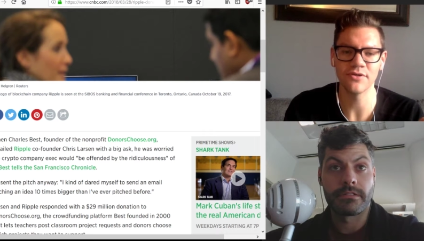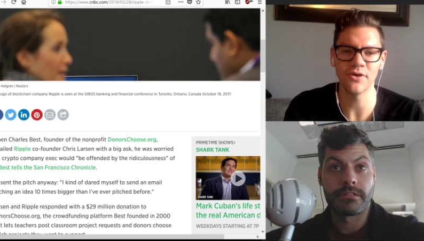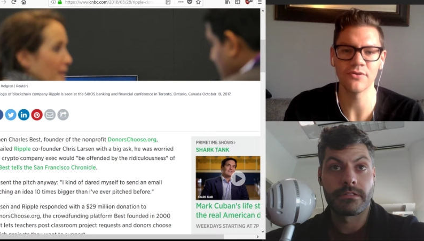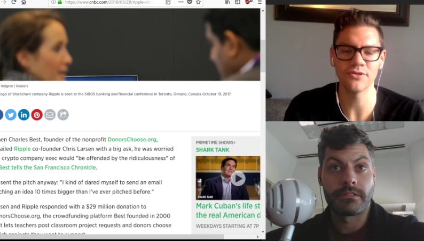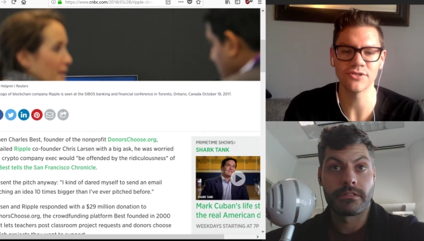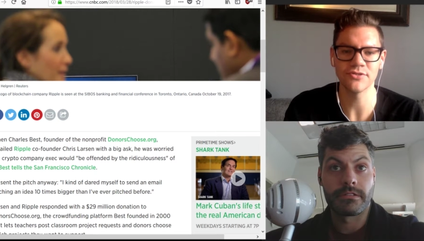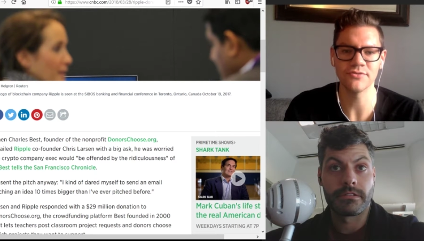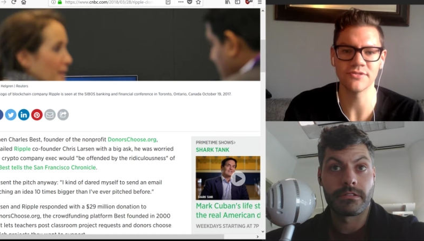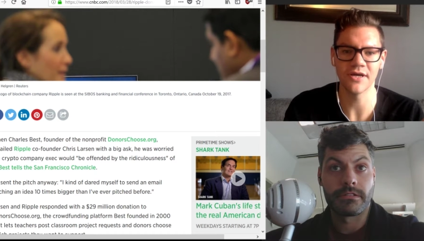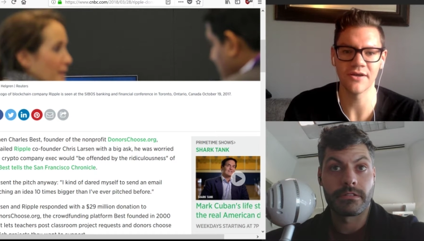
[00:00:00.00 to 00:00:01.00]

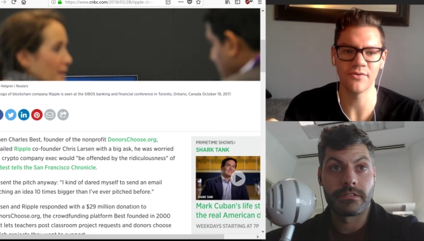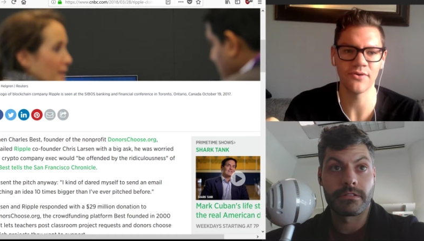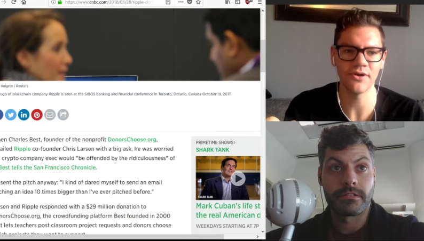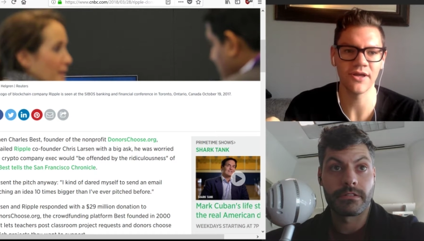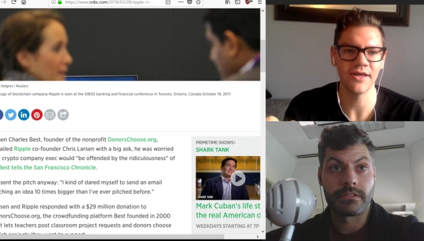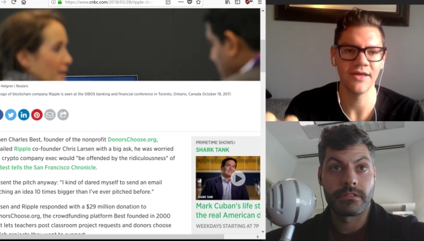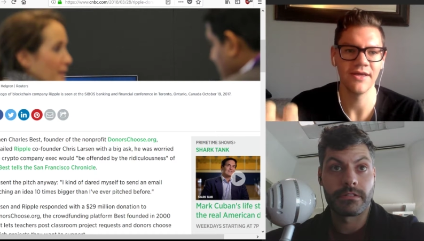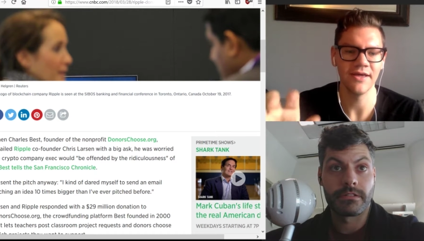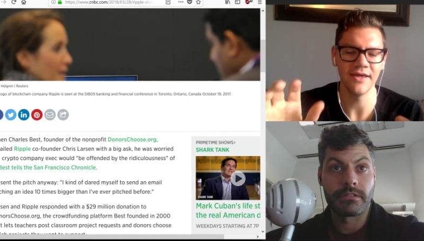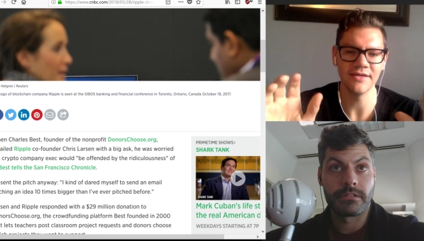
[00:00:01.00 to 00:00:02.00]
Speaker 1: DonorsChoose.org
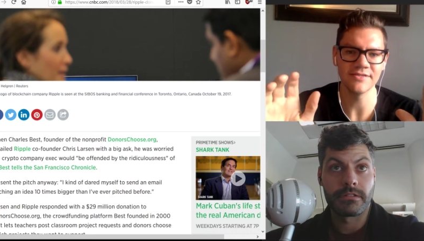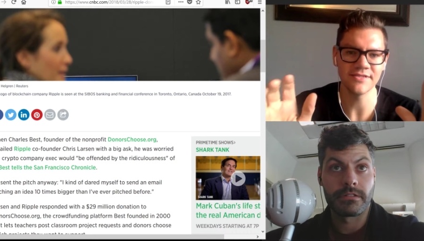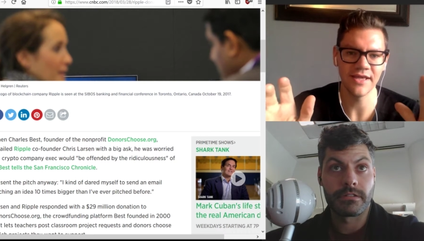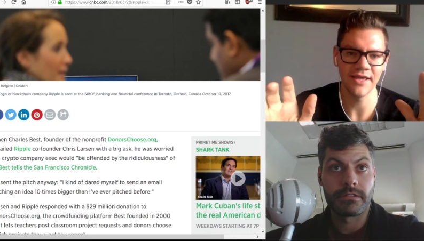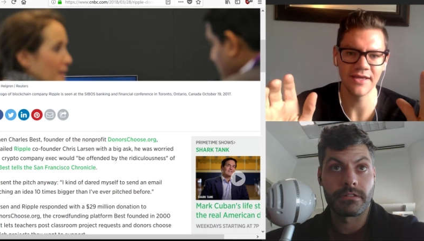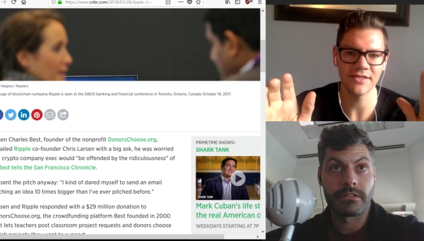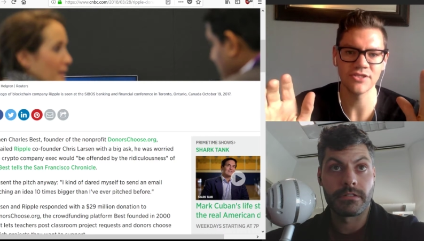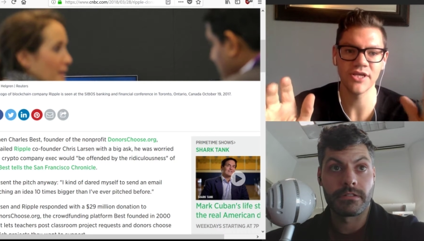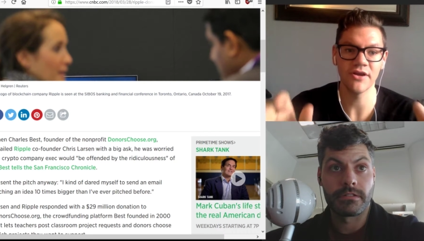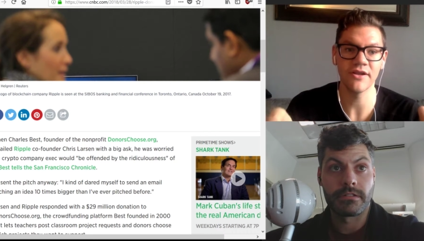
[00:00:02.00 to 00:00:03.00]
is a
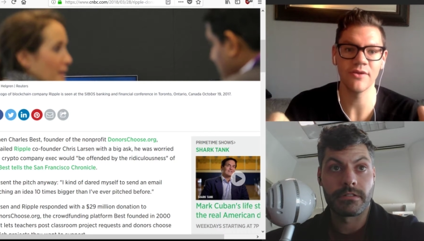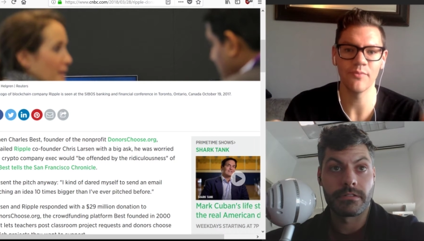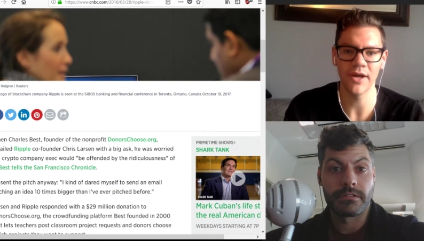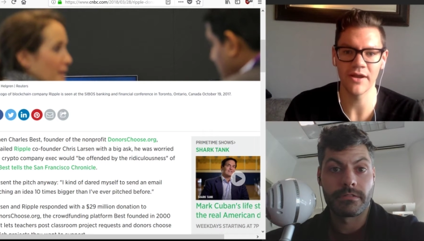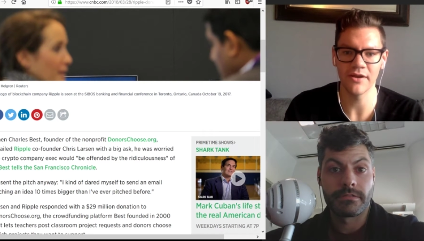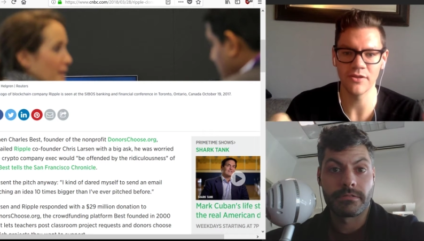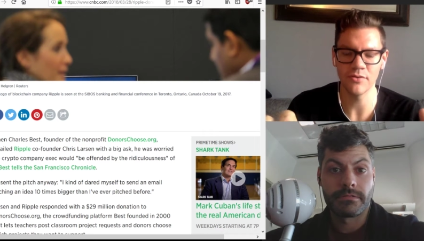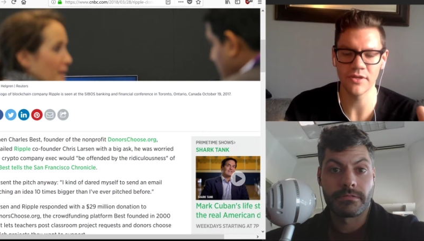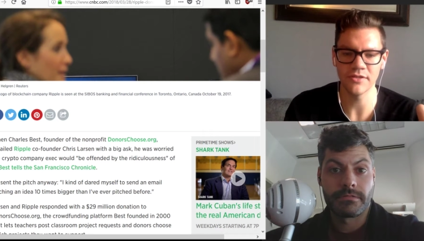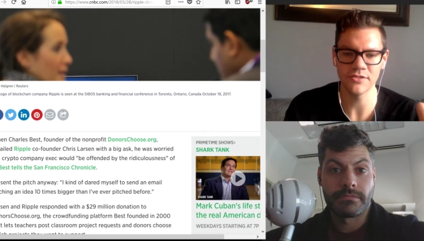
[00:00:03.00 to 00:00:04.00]
charity where you
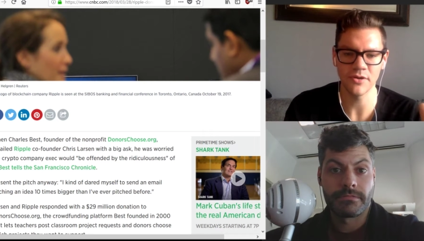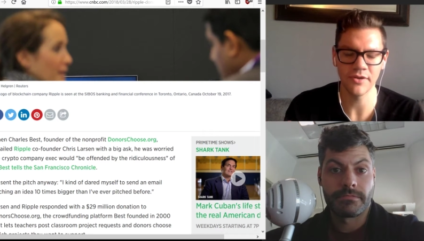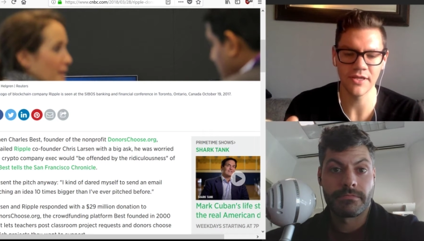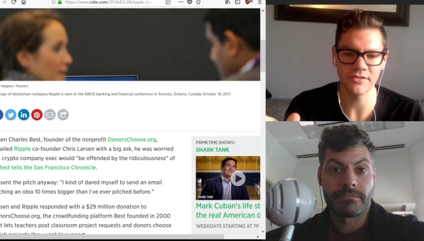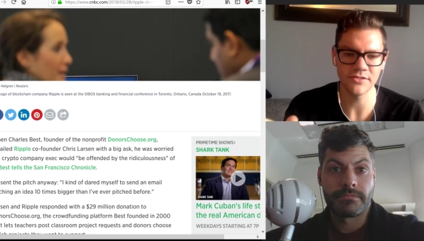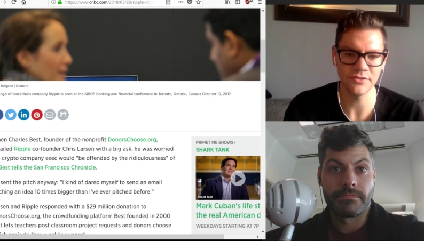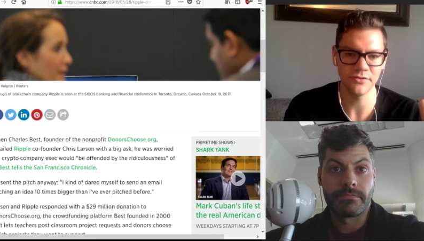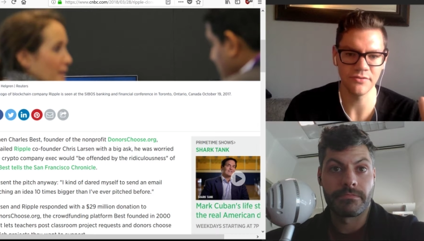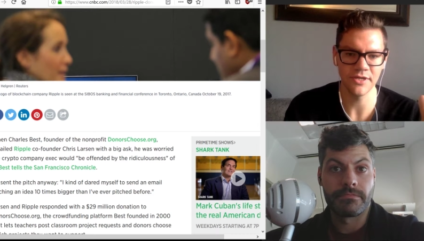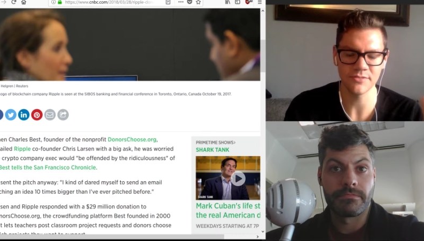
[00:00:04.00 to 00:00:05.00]
can donate
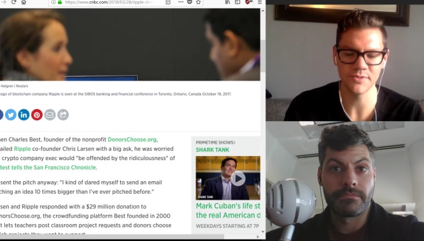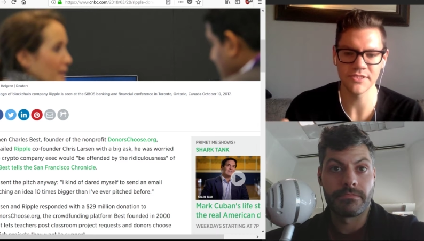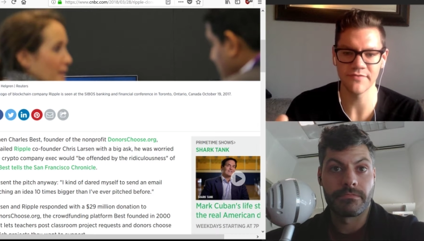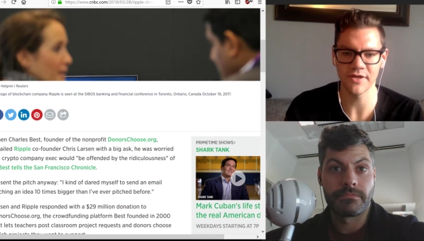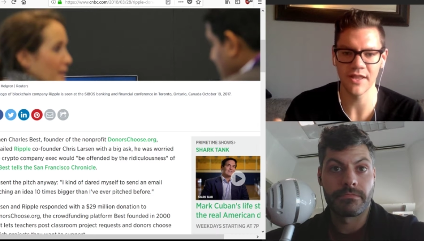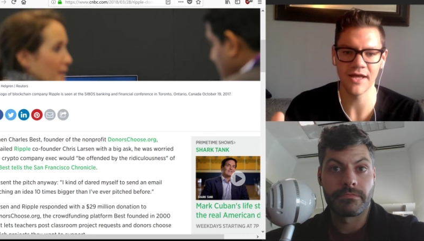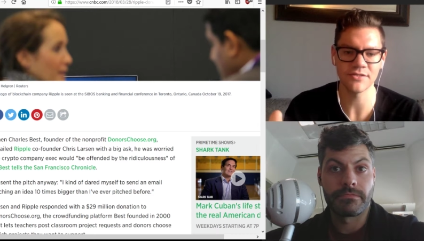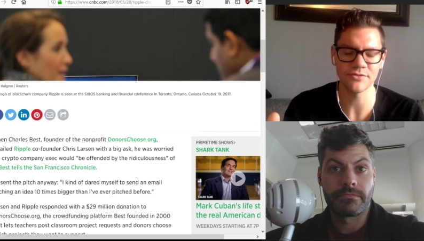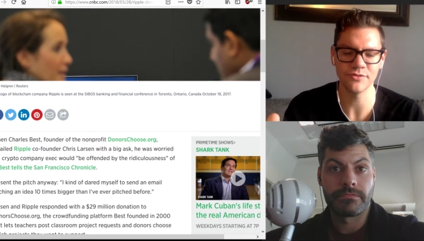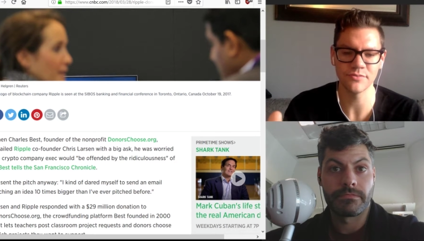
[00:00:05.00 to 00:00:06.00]
to a specific classroom.